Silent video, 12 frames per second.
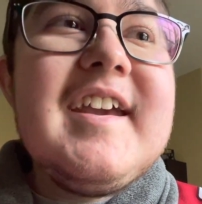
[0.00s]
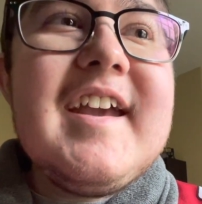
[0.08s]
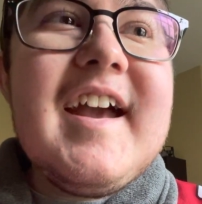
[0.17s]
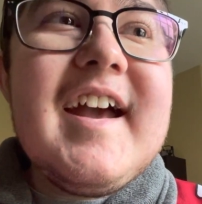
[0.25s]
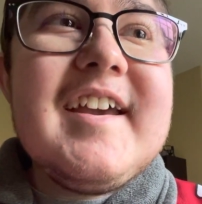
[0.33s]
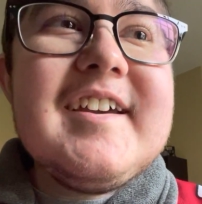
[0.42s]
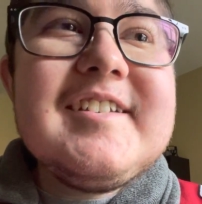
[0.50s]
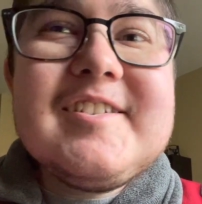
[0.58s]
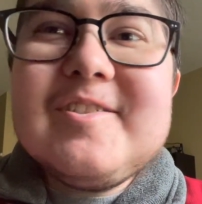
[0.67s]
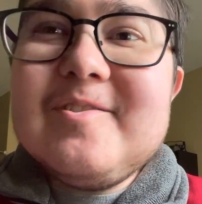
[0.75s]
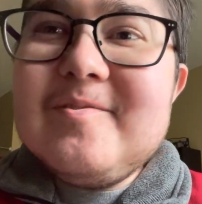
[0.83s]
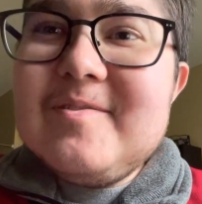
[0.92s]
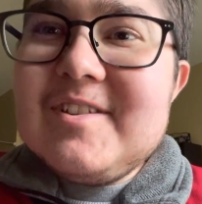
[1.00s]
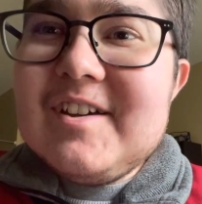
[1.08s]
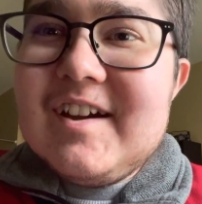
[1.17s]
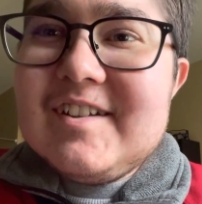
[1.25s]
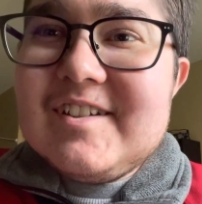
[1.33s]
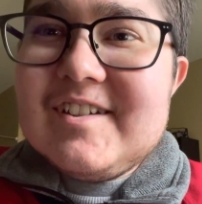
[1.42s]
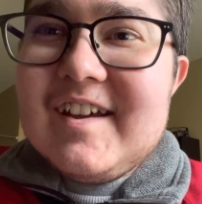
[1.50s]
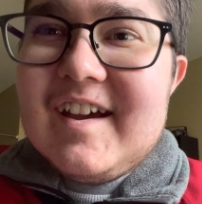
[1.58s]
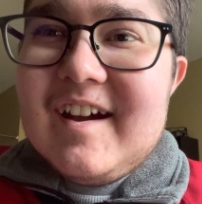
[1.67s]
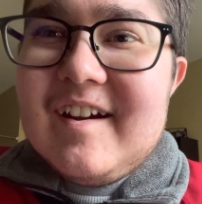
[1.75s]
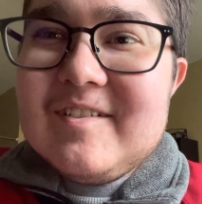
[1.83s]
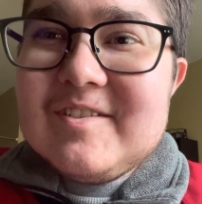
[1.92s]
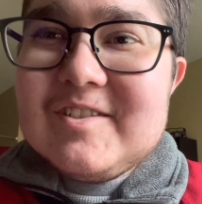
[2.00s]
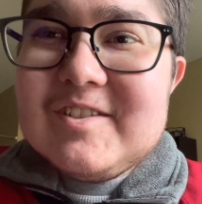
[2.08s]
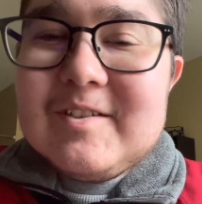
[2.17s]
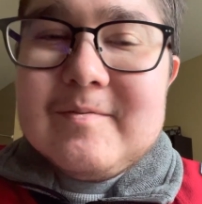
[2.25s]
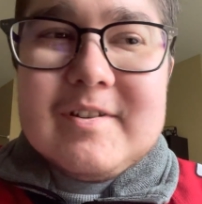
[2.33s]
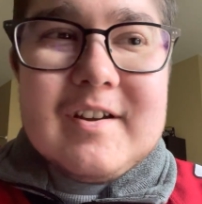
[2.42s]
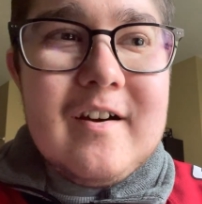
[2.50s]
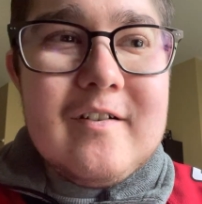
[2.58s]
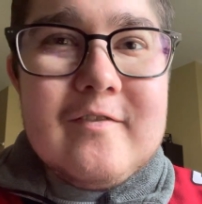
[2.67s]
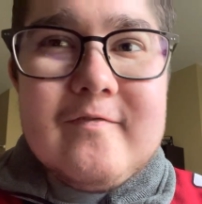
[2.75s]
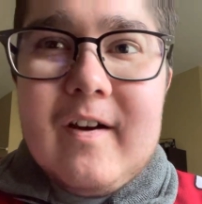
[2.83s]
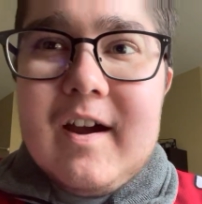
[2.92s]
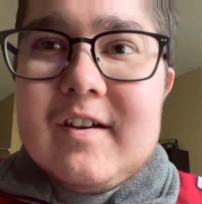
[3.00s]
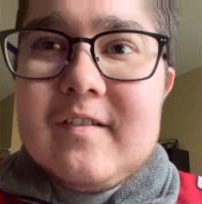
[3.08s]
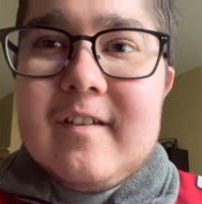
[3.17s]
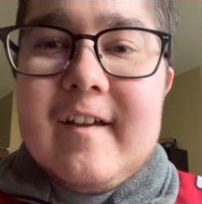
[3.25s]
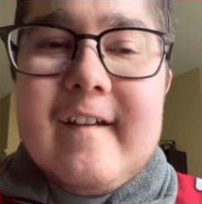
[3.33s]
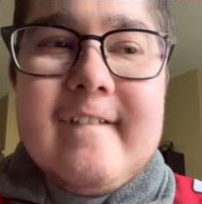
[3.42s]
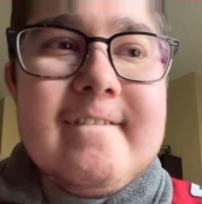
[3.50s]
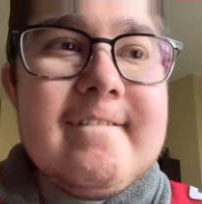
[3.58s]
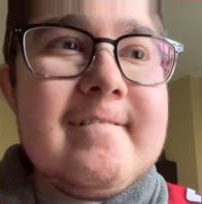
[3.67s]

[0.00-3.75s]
yeah and two touchdowns there we go he finally